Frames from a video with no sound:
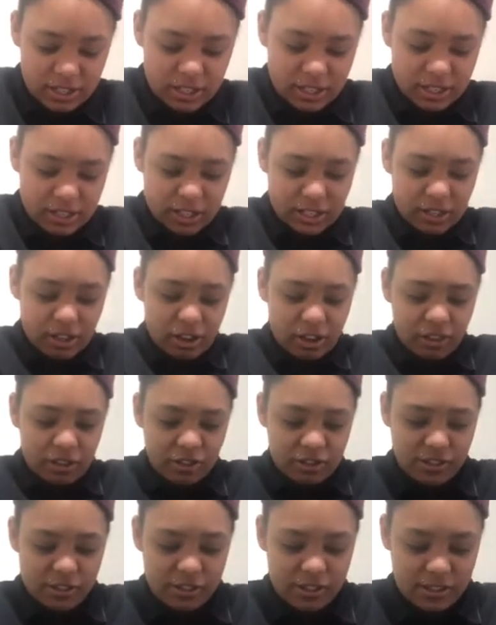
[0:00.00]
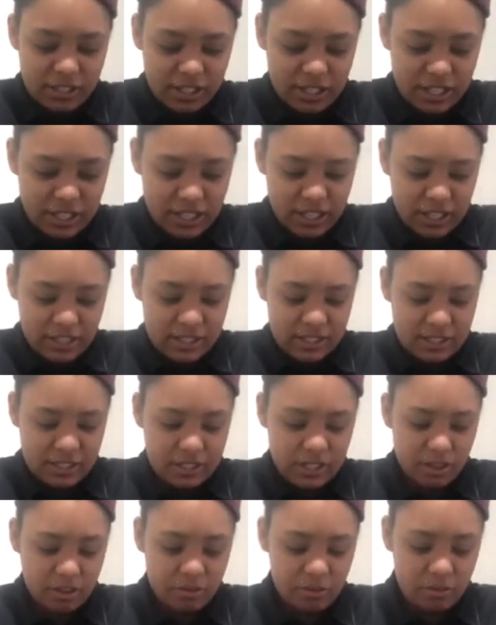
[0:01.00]
Get all those seeds stuck
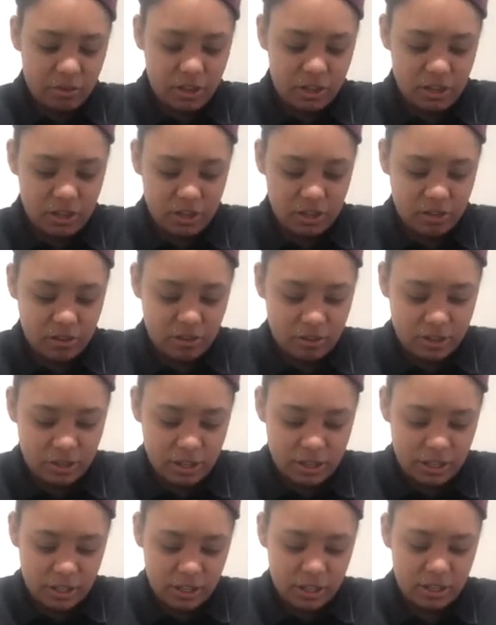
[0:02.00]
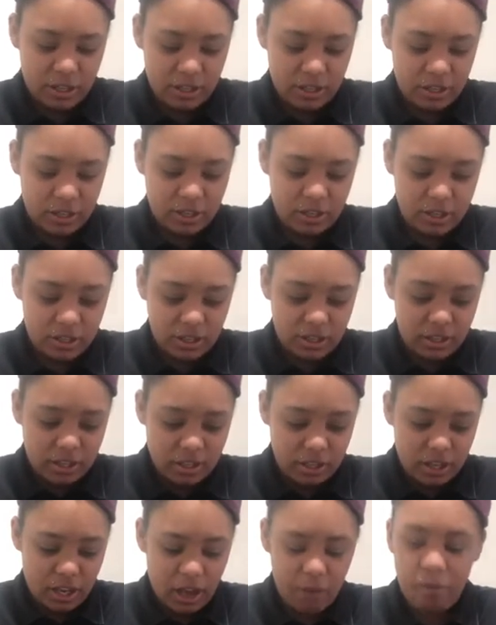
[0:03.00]
real good.
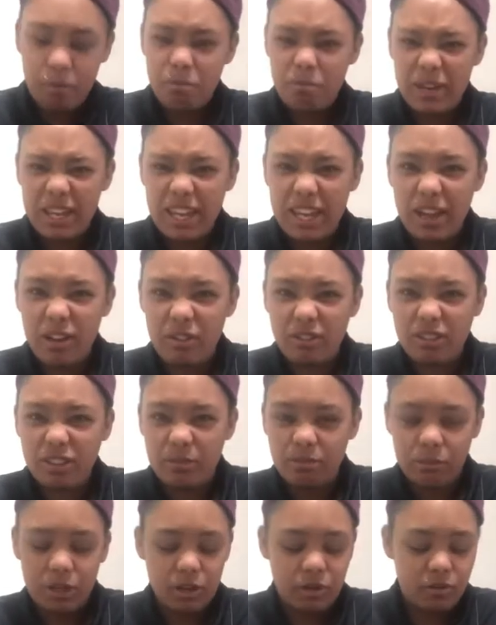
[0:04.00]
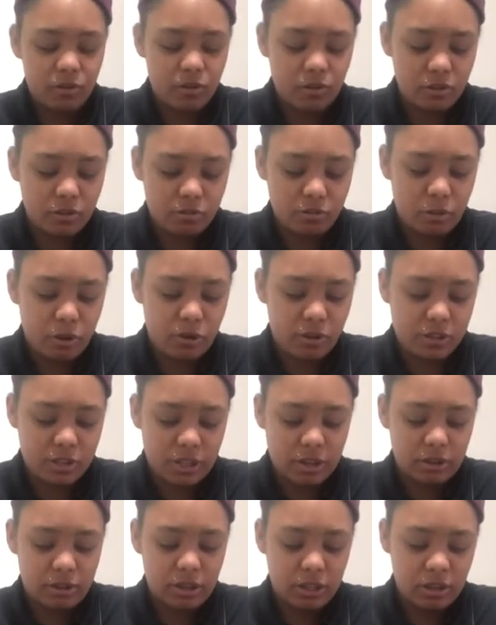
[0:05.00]
Have a big healthy meal for those birds out
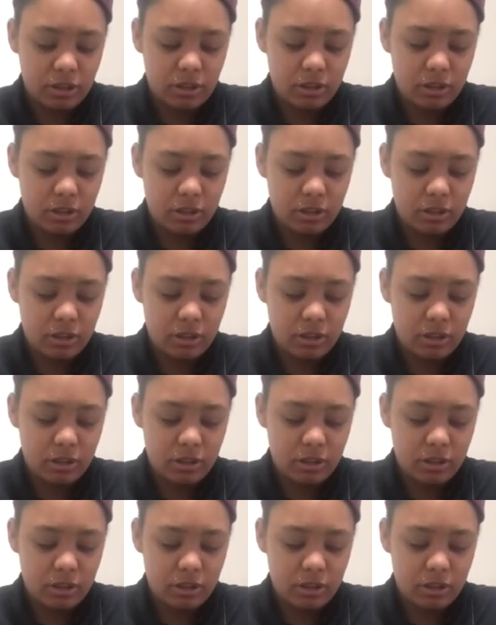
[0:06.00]
there.